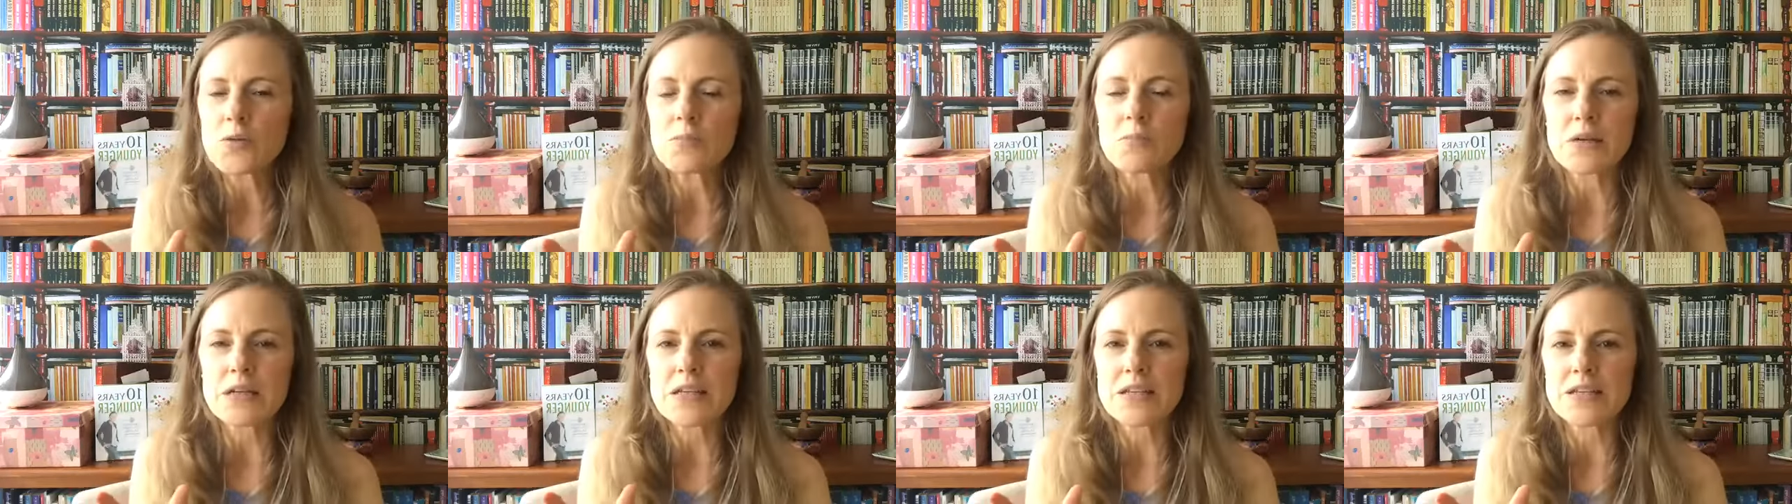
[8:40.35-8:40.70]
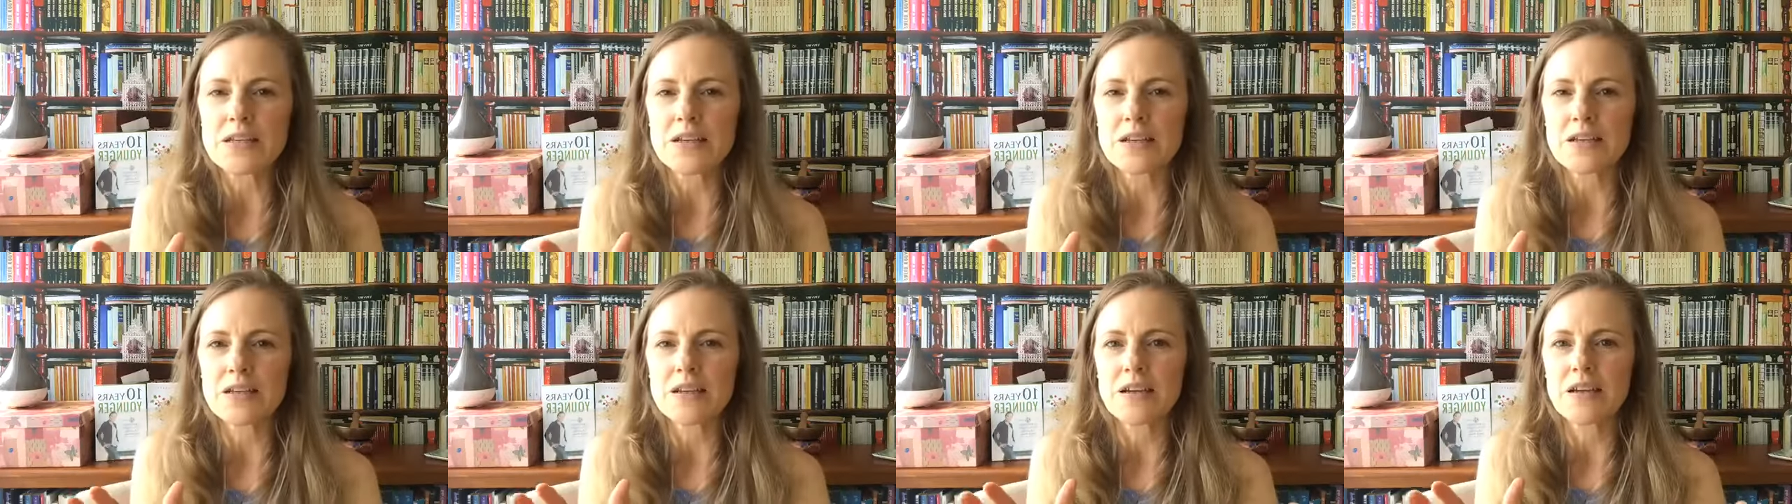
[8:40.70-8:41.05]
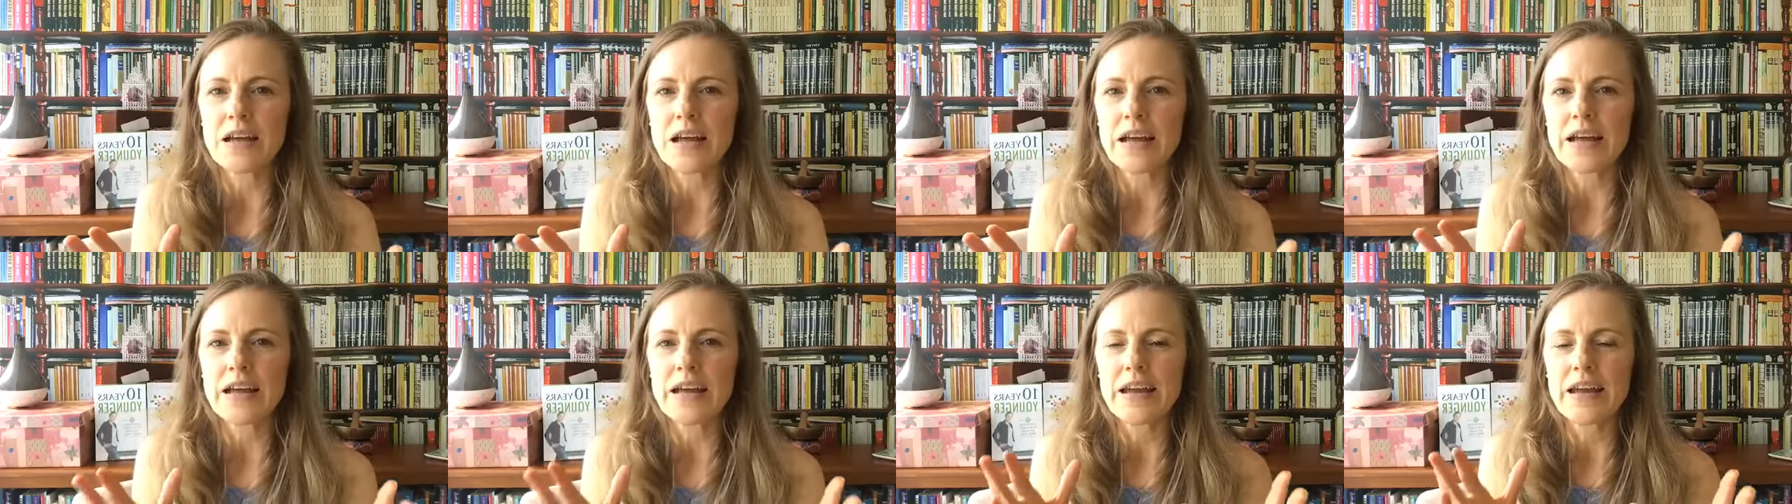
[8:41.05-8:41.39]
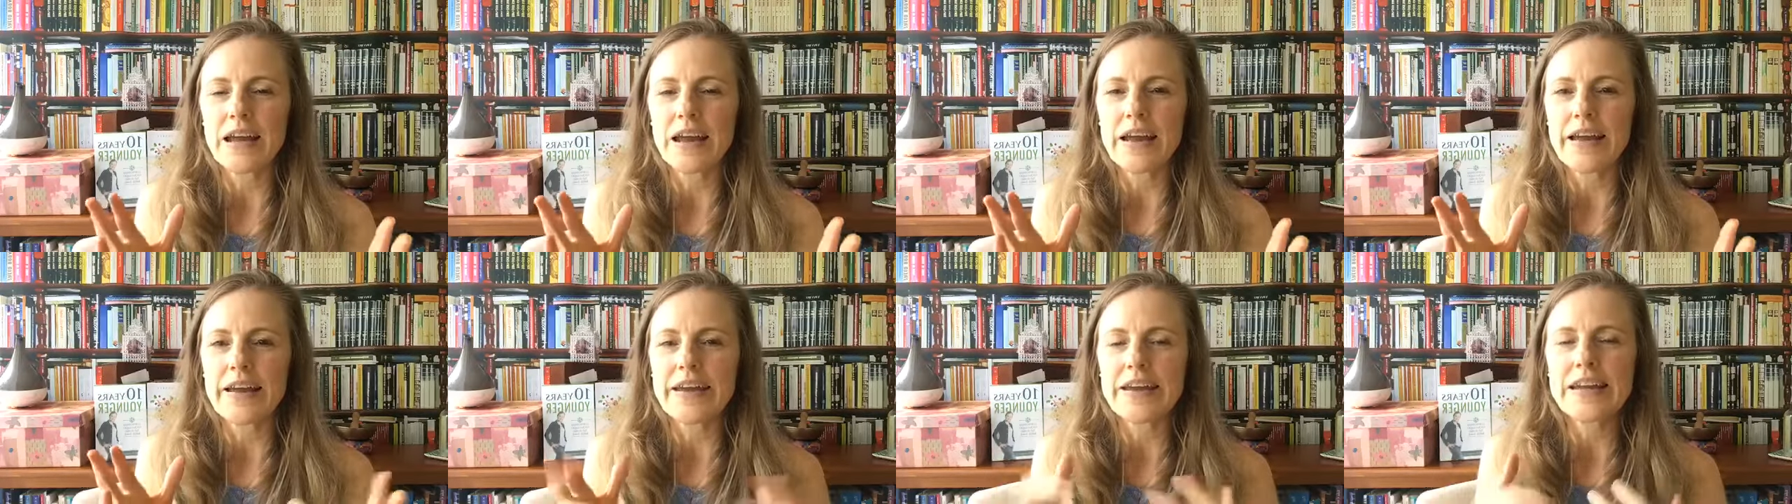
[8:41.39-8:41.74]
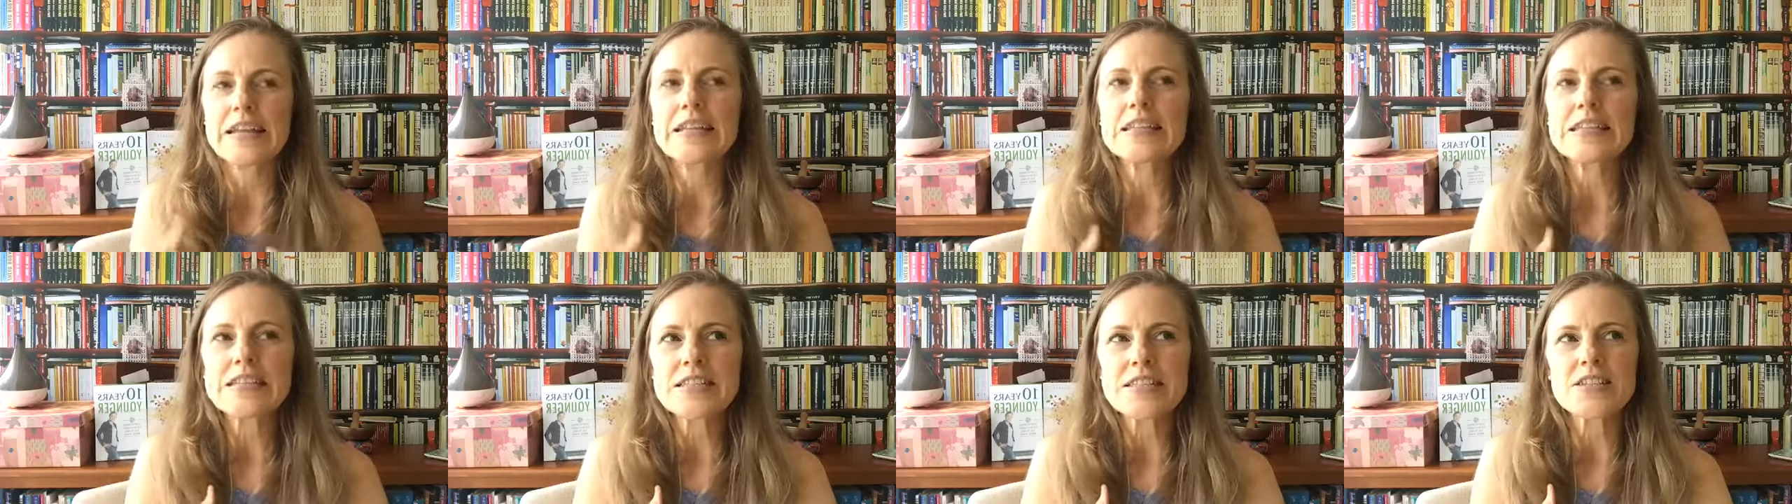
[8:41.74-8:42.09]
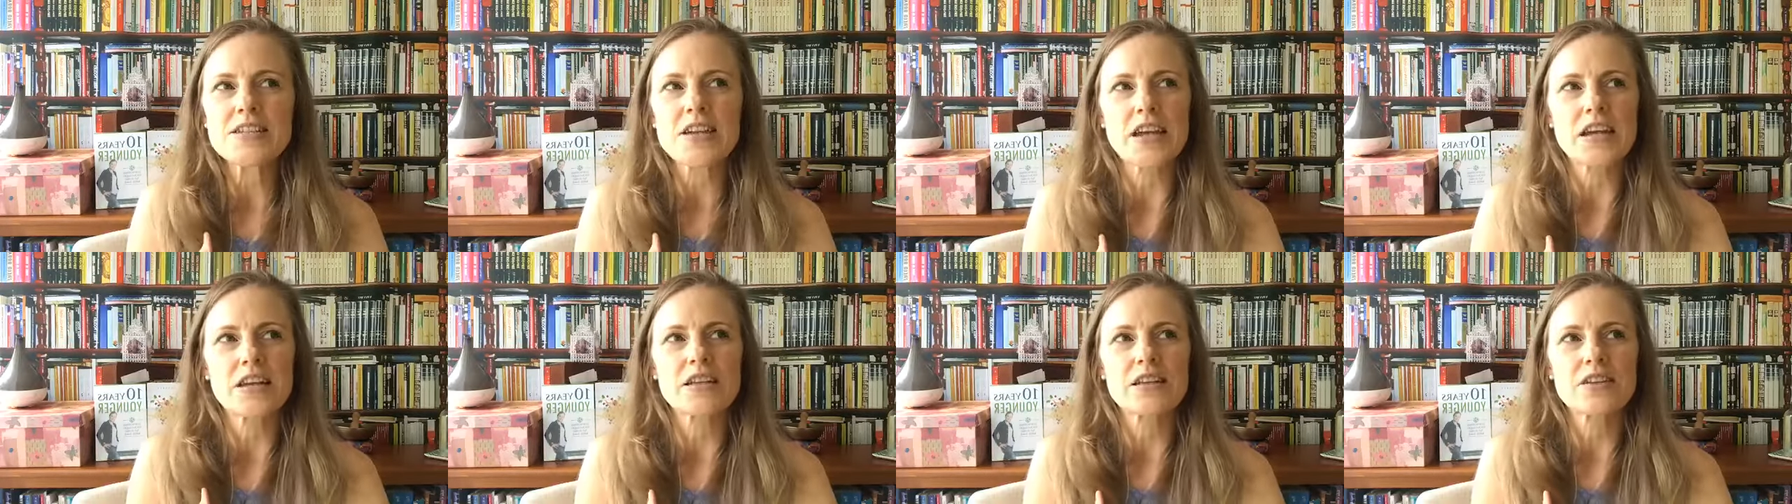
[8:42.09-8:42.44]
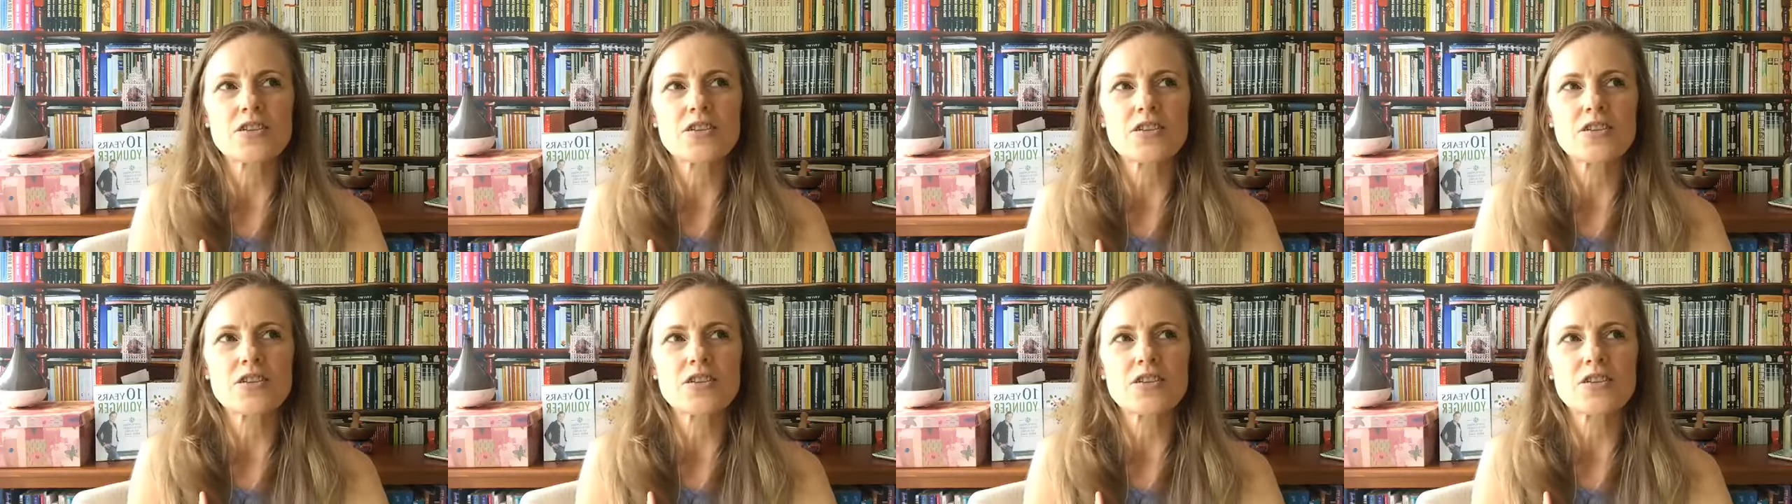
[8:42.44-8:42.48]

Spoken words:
miss it instinct.